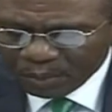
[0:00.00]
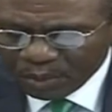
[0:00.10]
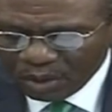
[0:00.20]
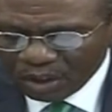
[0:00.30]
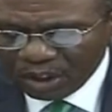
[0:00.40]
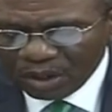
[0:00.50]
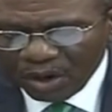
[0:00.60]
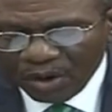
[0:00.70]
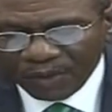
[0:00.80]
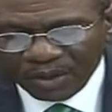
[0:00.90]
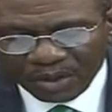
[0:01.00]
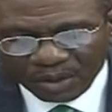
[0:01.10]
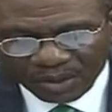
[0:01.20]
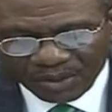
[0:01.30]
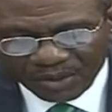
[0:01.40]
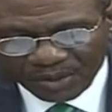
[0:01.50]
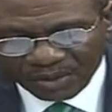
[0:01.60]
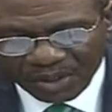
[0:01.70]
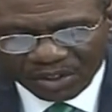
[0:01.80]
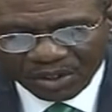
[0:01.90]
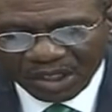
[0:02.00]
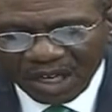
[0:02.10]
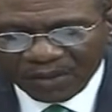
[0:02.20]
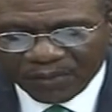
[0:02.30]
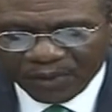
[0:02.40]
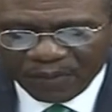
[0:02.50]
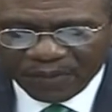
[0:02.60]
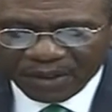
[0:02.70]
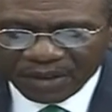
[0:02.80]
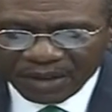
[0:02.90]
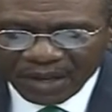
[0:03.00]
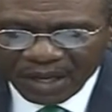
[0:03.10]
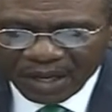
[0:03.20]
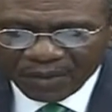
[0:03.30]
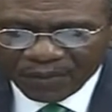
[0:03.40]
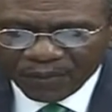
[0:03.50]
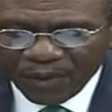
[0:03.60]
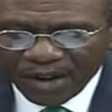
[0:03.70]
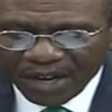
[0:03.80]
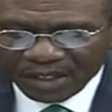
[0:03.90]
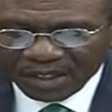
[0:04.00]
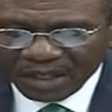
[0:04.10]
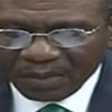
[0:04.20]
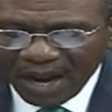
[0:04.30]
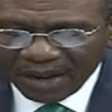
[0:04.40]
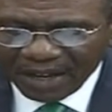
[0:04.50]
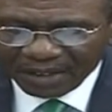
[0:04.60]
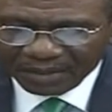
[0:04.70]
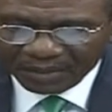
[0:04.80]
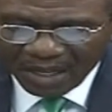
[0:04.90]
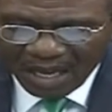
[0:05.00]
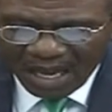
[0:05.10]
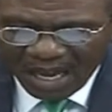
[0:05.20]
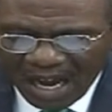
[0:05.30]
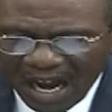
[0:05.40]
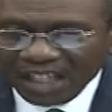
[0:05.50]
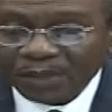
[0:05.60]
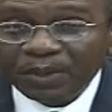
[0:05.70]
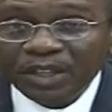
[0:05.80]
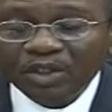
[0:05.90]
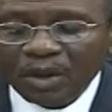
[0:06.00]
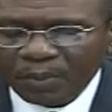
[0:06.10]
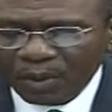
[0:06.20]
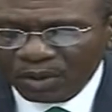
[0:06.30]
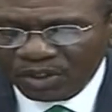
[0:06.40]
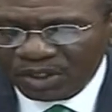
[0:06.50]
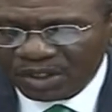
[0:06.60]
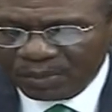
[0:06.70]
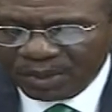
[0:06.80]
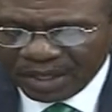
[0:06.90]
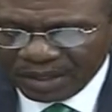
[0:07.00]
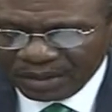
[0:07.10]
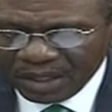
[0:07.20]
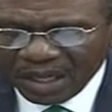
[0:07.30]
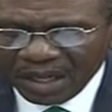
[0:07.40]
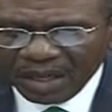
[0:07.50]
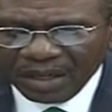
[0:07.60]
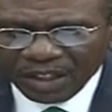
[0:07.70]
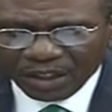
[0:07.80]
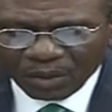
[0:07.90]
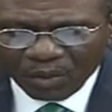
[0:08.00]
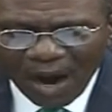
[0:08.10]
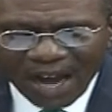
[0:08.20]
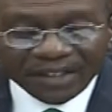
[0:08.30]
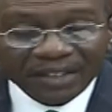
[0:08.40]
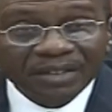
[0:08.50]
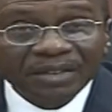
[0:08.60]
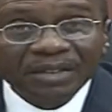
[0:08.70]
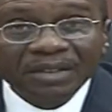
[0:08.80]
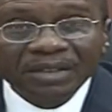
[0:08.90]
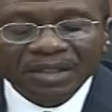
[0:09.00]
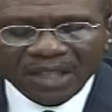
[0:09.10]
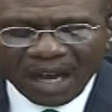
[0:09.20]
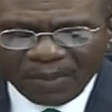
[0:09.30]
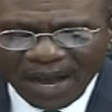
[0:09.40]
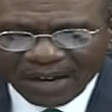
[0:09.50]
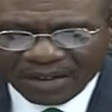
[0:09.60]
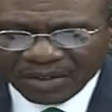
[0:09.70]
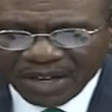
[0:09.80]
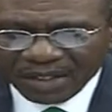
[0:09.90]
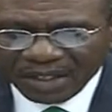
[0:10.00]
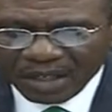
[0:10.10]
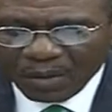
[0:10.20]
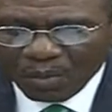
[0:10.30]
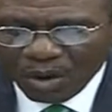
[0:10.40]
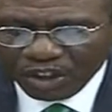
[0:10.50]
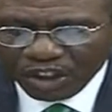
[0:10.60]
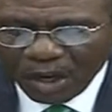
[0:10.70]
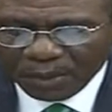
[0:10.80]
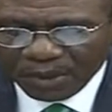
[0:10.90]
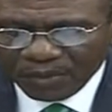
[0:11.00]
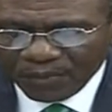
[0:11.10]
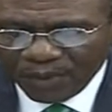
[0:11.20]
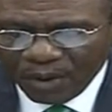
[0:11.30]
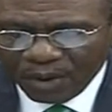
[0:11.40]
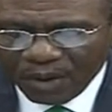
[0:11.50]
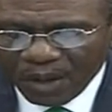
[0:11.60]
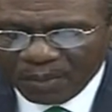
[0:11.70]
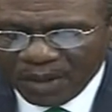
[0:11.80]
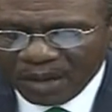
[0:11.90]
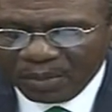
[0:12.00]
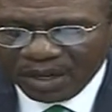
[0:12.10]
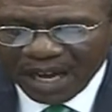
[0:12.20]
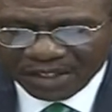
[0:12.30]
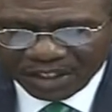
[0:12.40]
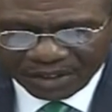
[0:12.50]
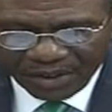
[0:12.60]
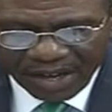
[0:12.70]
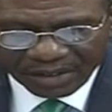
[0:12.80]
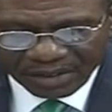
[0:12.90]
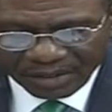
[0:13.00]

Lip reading: production of goods restricted from the foreign exchange market has picked up considerably nationwide, thereby creating more jobs for many more Nigerians.